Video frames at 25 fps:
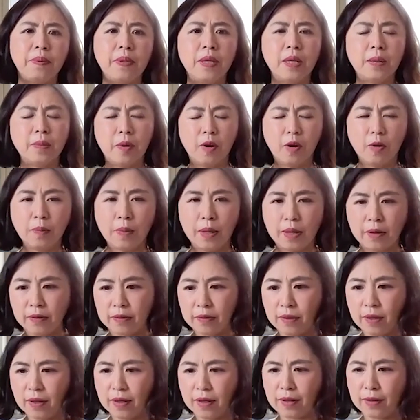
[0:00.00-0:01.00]
people may
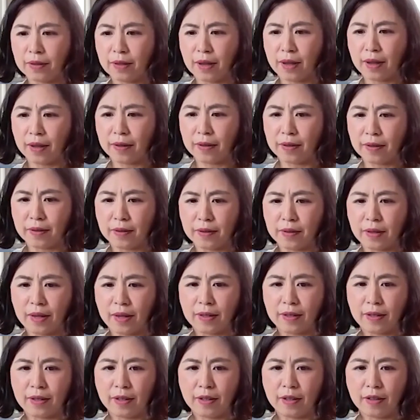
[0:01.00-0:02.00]
think that
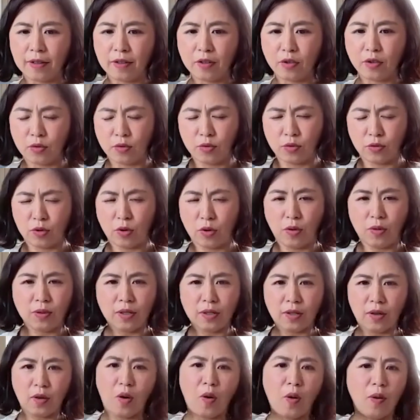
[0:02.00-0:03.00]
you're
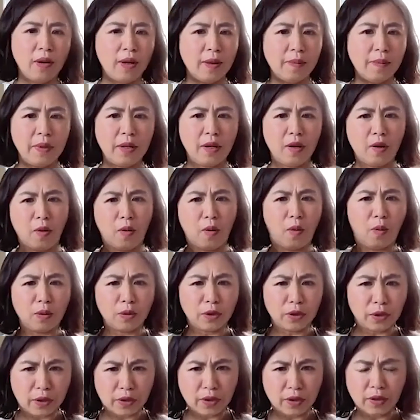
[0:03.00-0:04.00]
calling me a
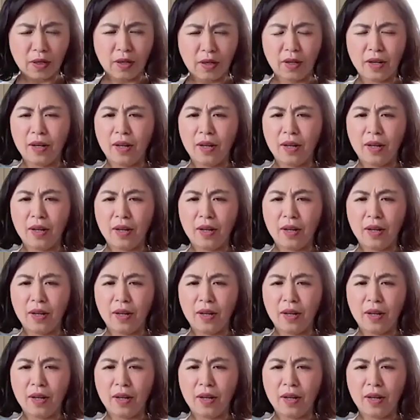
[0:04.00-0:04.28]
hoarder,